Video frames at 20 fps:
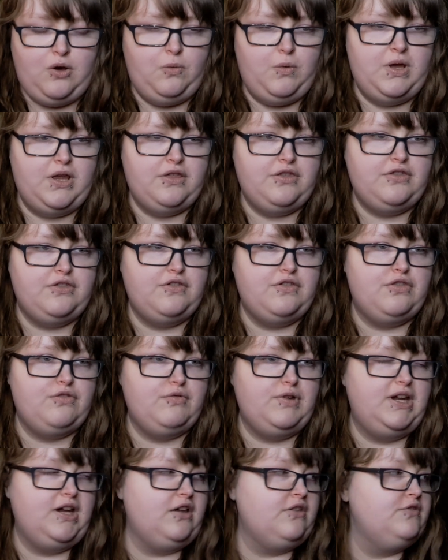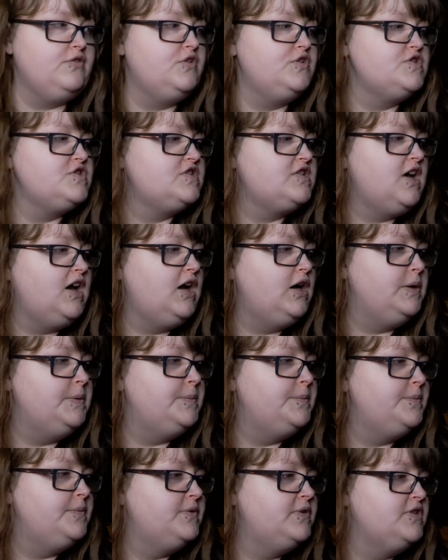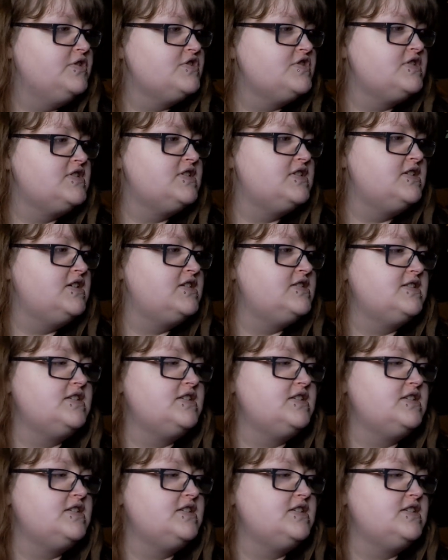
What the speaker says: with three others. There's a